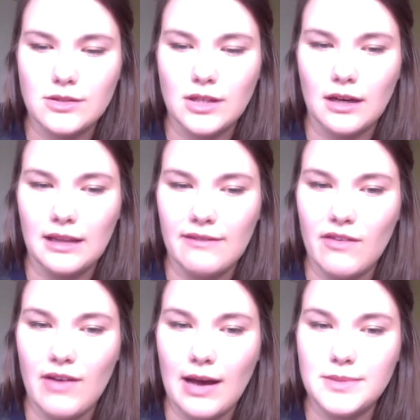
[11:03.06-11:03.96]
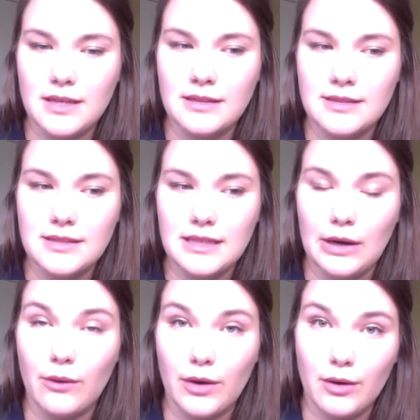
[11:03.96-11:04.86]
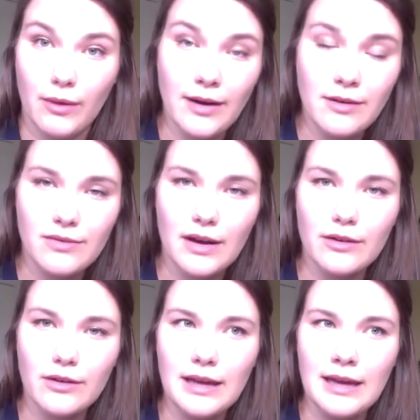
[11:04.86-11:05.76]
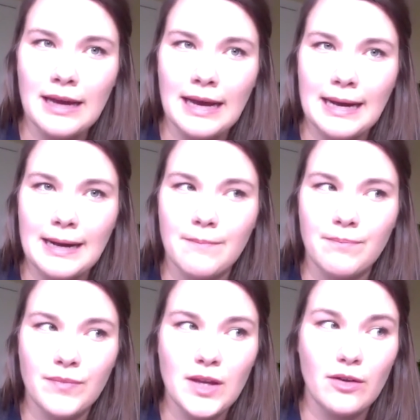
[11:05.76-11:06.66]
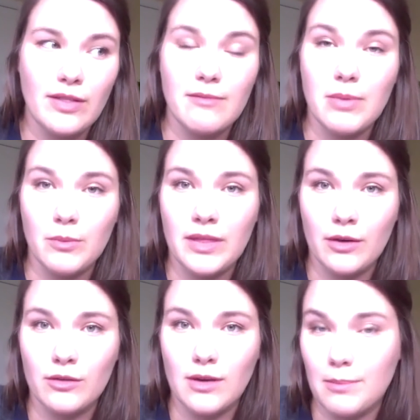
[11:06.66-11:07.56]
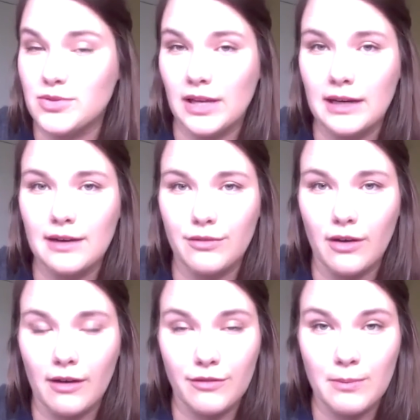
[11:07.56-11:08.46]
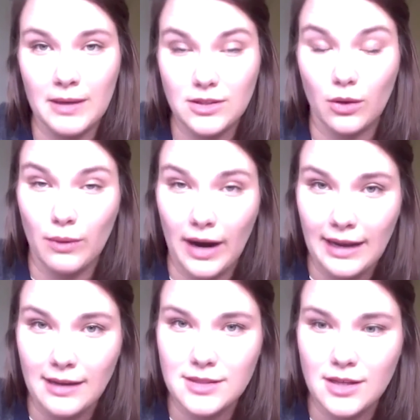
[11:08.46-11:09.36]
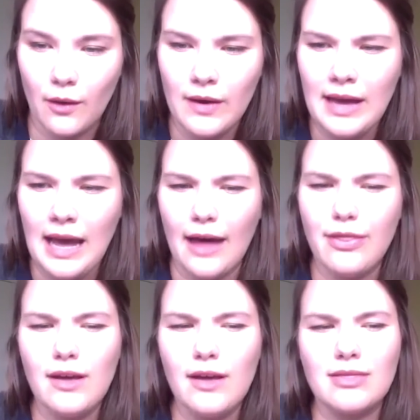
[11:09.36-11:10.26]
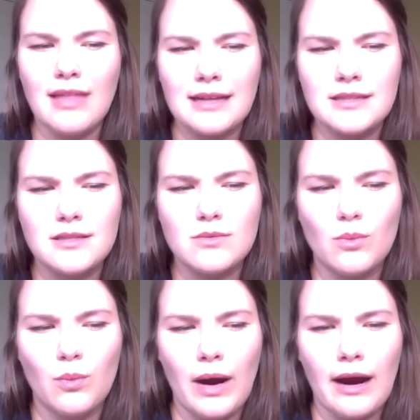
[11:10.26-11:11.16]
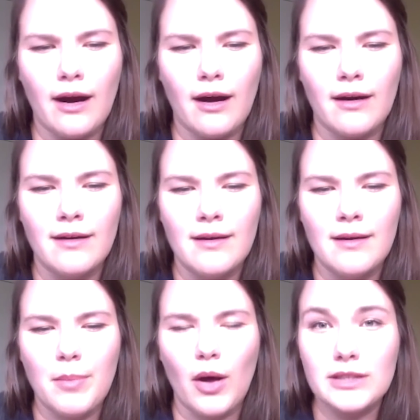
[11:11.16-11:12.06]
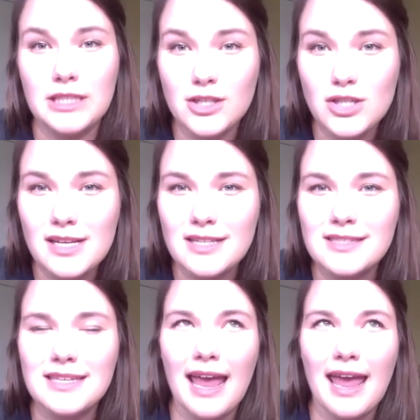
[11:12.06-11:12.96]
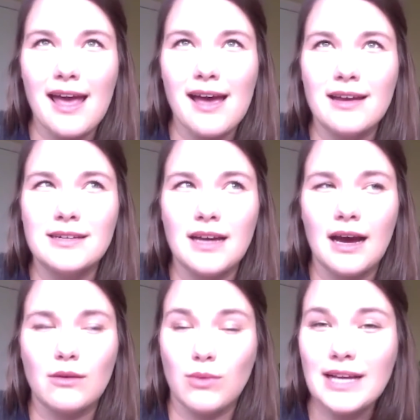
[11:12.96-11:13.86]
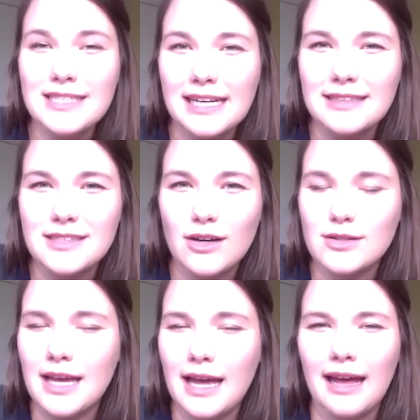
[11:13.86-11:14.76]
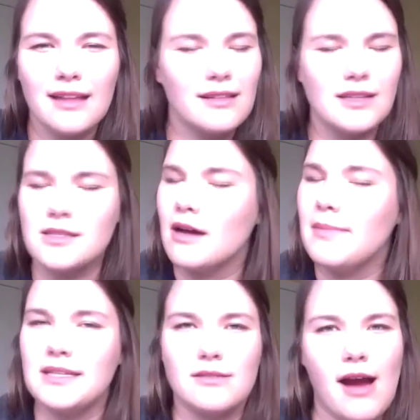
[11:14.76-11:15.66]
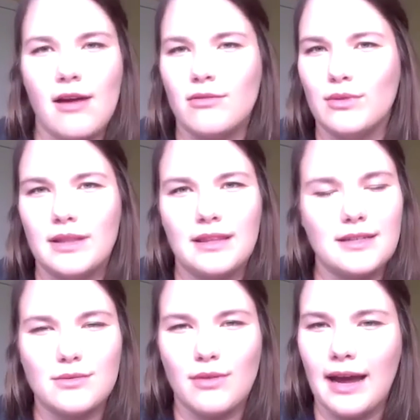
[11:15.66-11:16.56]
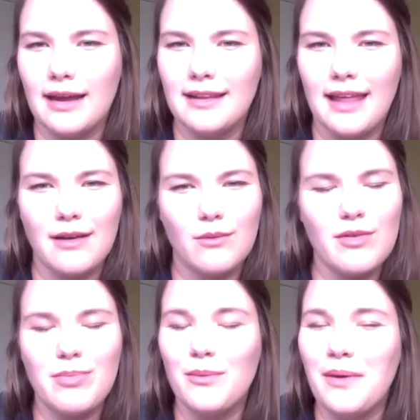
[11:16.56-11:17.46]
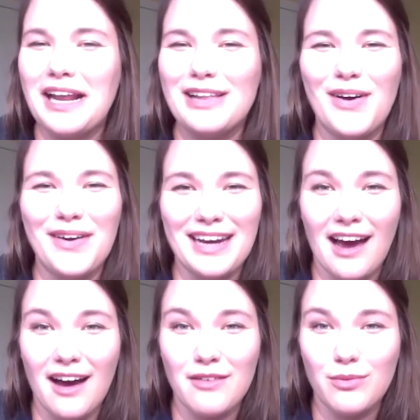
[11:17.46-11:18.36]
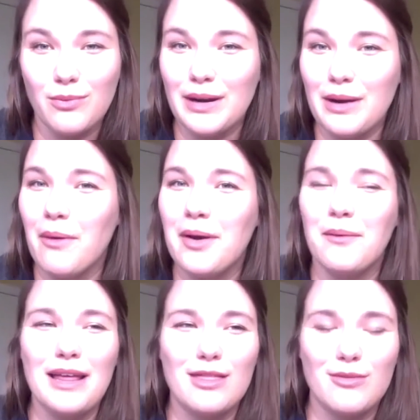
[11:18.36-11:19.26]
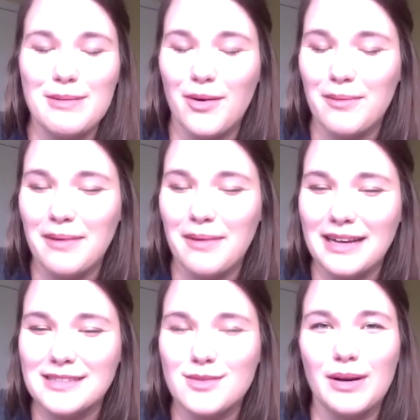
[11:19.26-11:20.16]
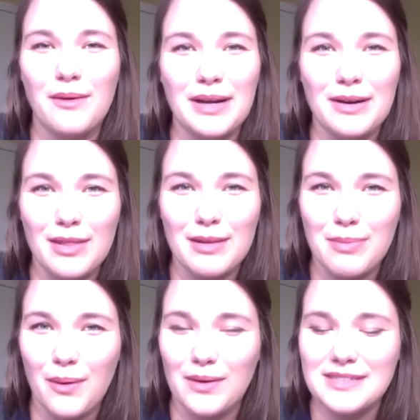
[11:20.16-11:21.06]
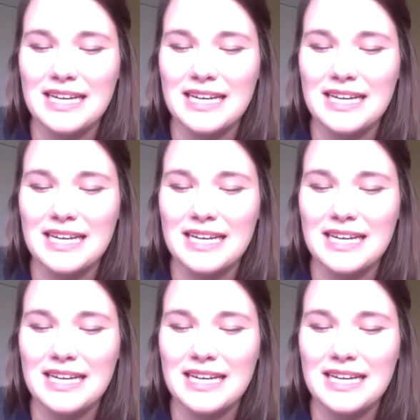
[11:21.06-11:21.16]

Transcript: took a leave of absence in order to run federally, they've been without a representative for a few months already. So I think that's where politicians and residents are saying, let's not mess around with this, right? Like, we've been waiting long enough. We don't want to wait 3 more months. We don't want to go to the polls.